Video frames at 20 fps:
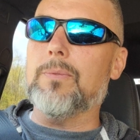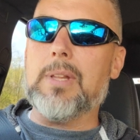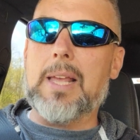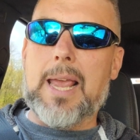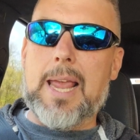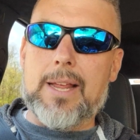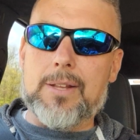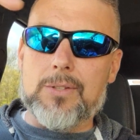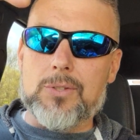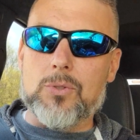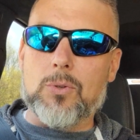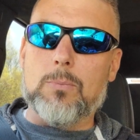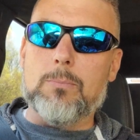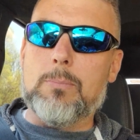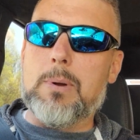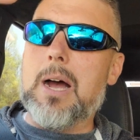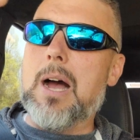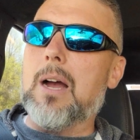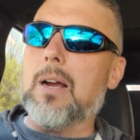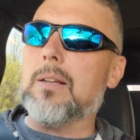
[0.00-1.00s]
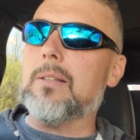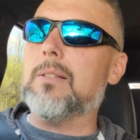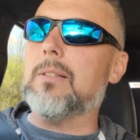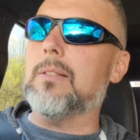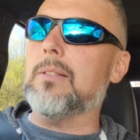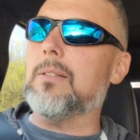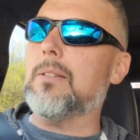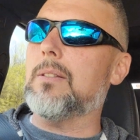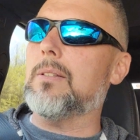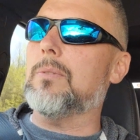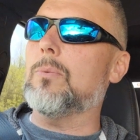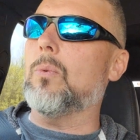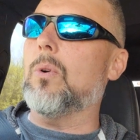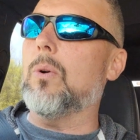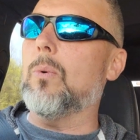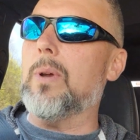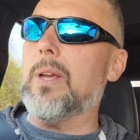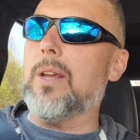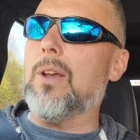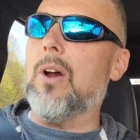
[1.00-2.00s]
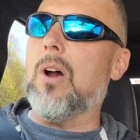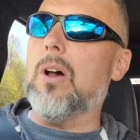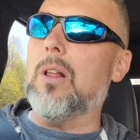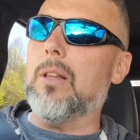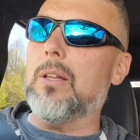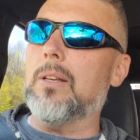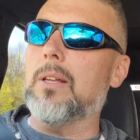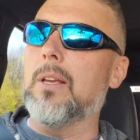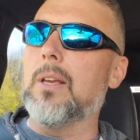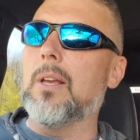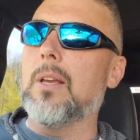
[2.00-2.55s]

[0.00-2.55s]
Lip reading: Ansul box is what we call it.